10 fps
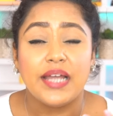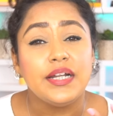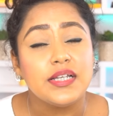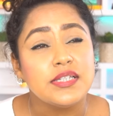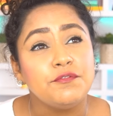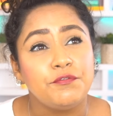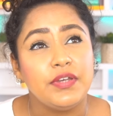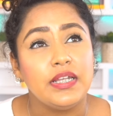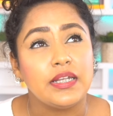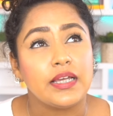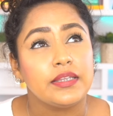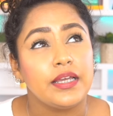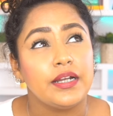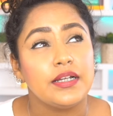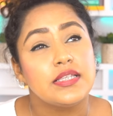and it doesn't feel like
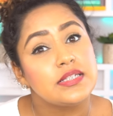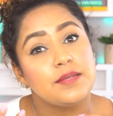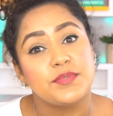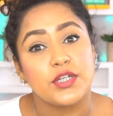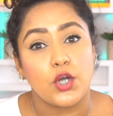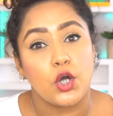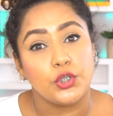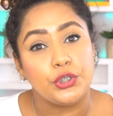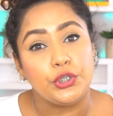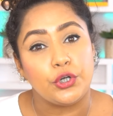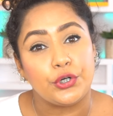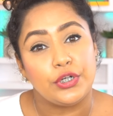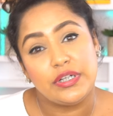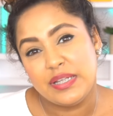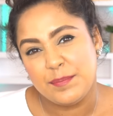there is lipstick on your
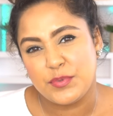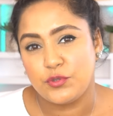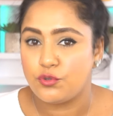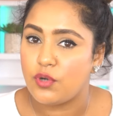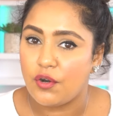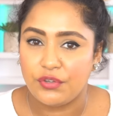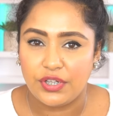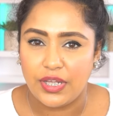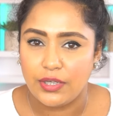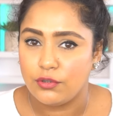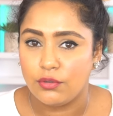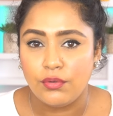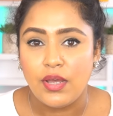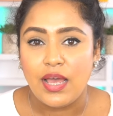lips throughout the day, you know.